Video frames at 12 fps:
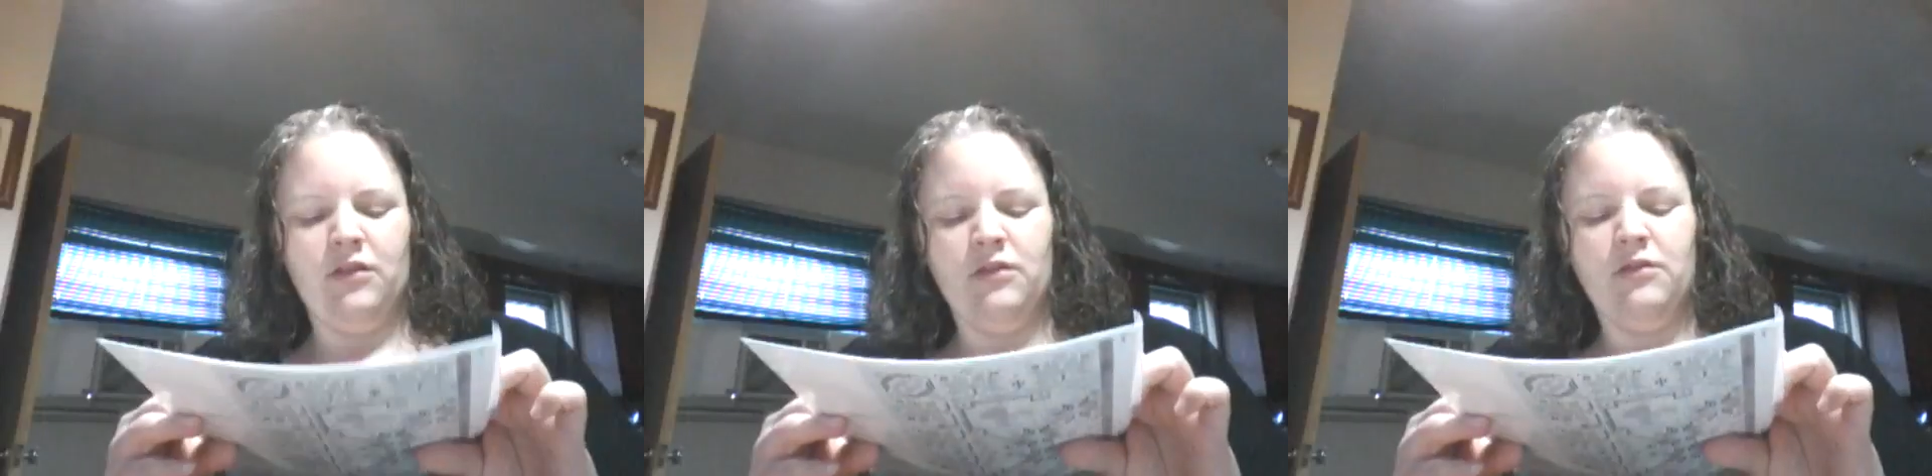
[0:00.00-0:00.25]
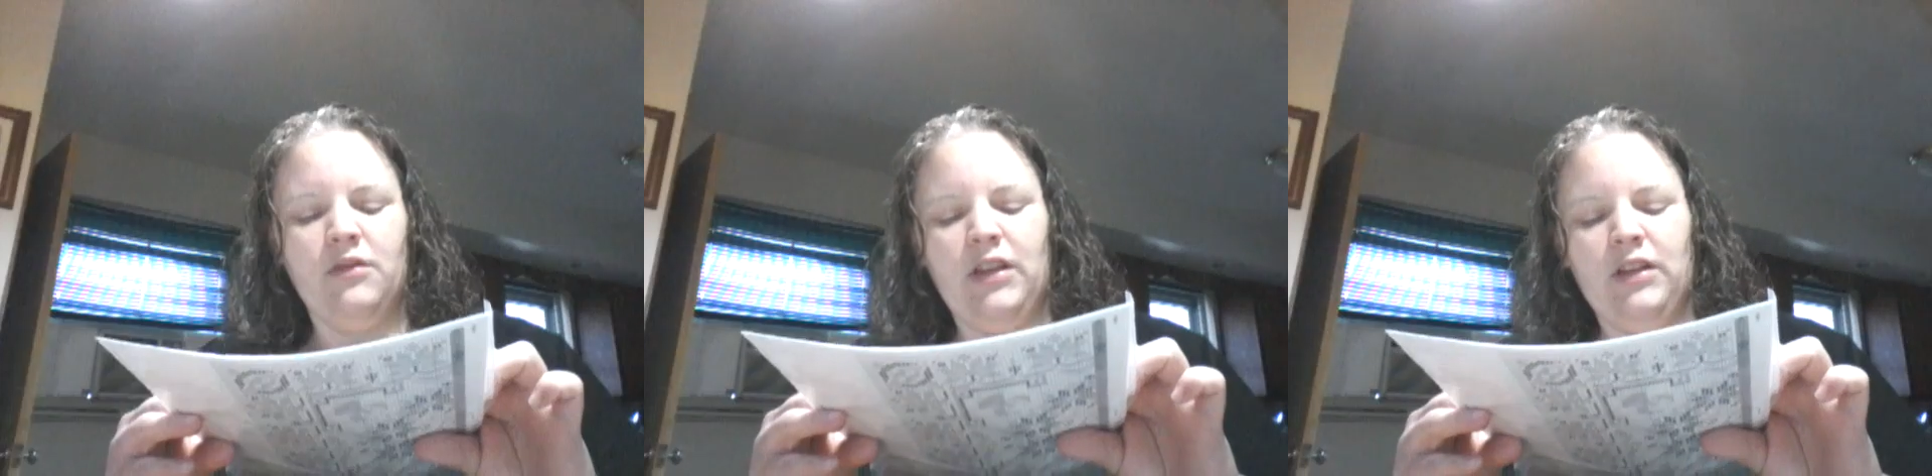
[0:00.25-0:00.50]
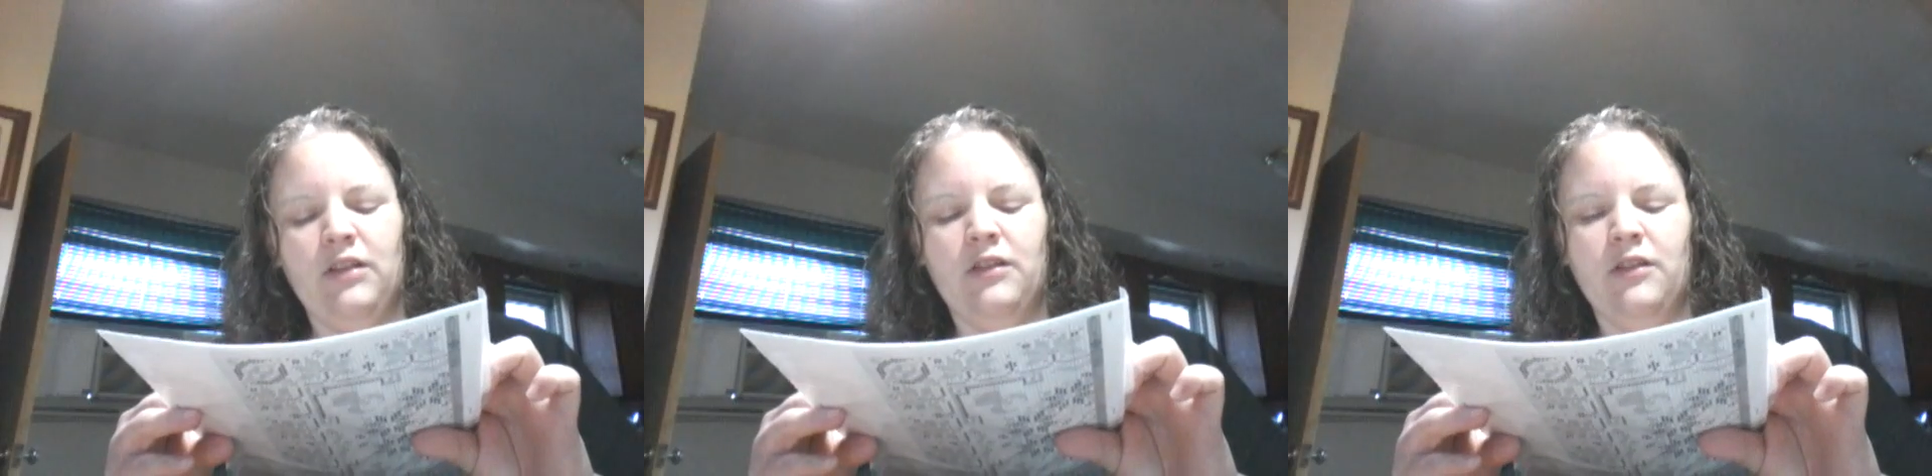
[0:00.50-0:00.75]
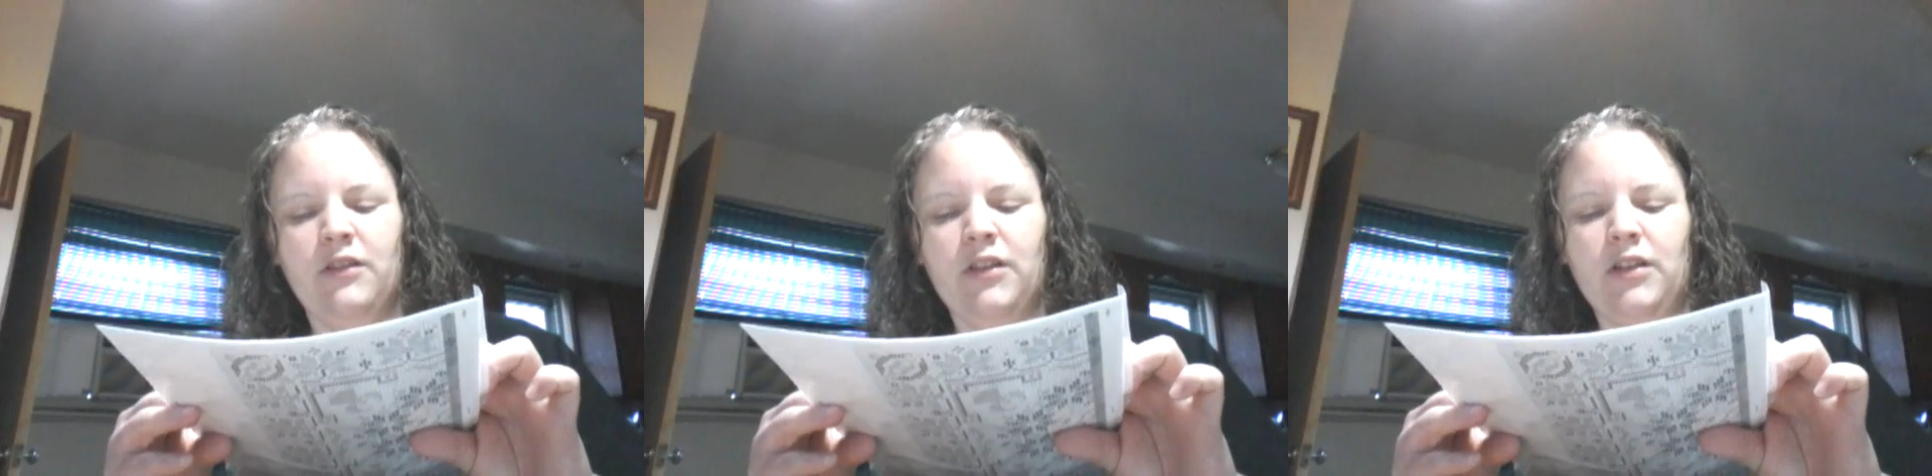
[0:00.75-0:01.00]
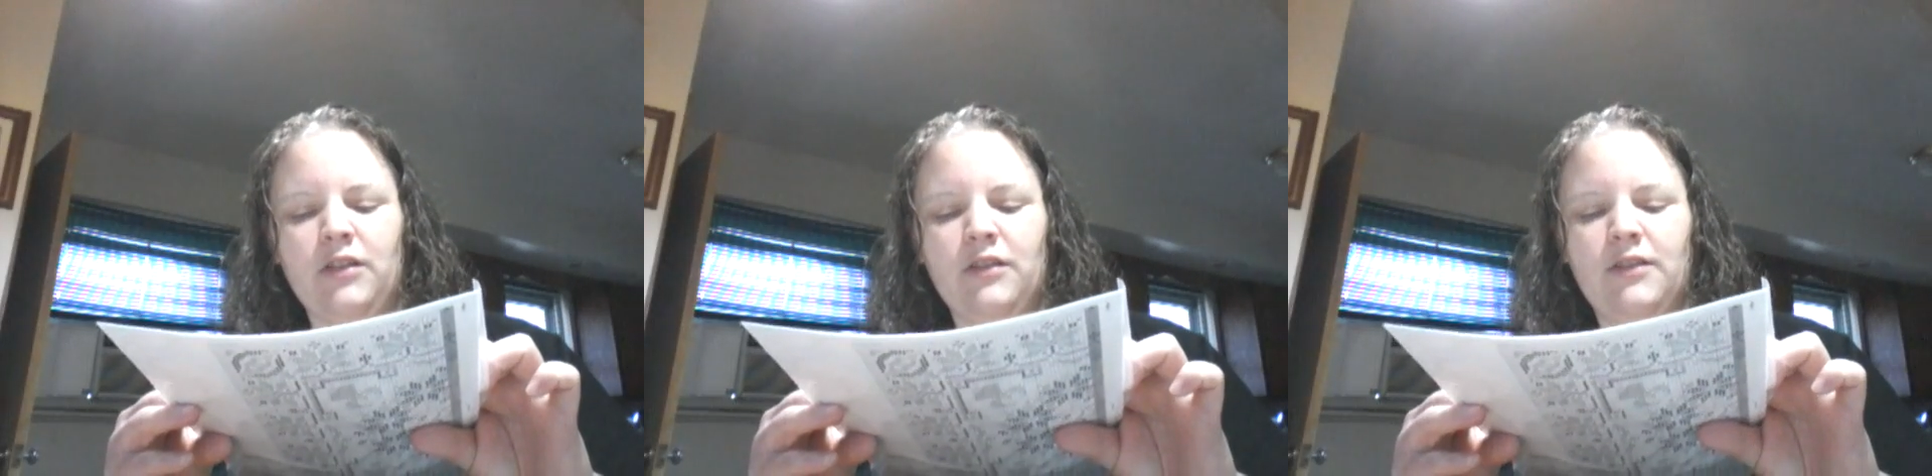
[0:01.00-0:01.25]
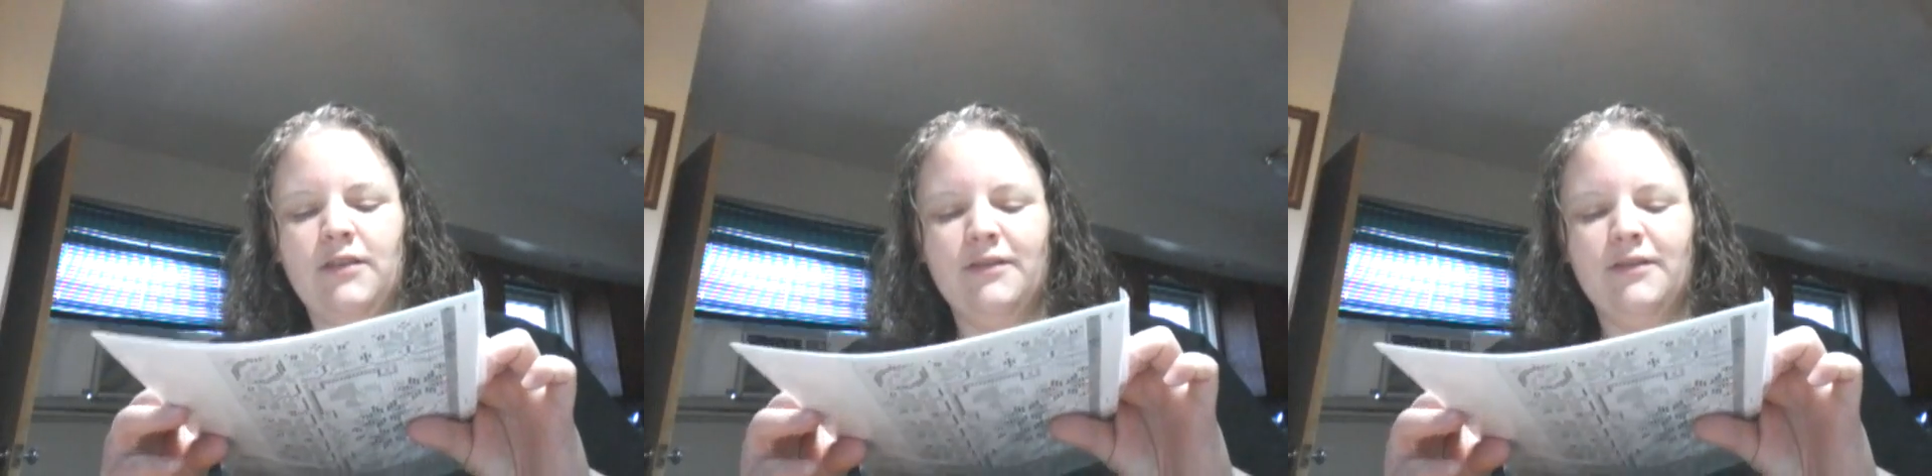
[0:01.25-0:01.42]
oh yeah, you're right.